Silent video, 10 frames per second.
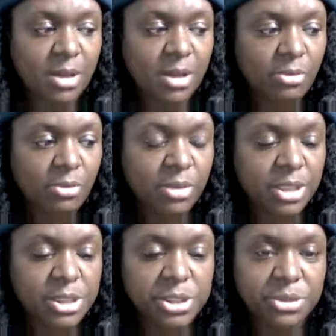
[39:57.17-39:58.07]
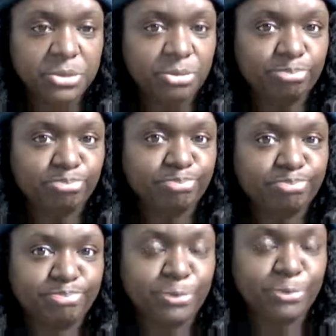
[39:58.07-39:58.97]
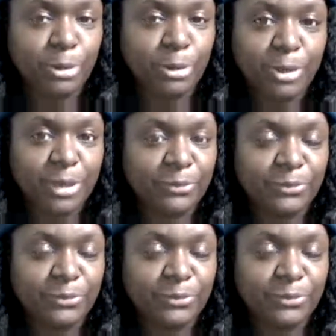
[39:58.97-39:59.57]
will get you no love.